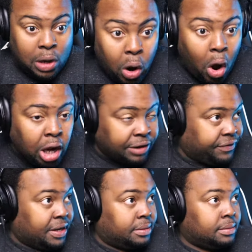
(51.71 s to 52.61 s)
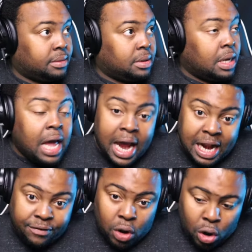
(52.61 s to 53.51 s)
All of it. And
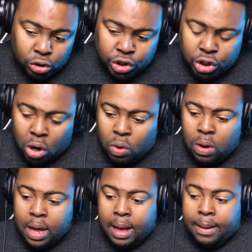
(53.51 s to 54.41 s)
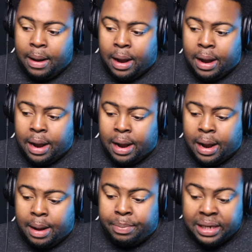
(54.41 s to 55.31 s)
I've also
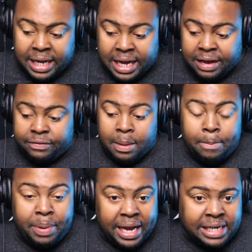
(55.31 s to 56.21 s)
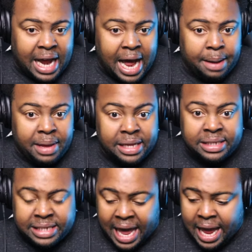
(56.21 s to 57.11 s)
believed big time in
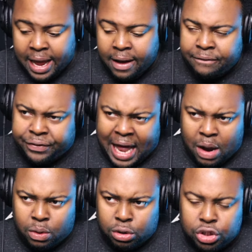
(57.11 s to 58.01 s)
Zay Flowers.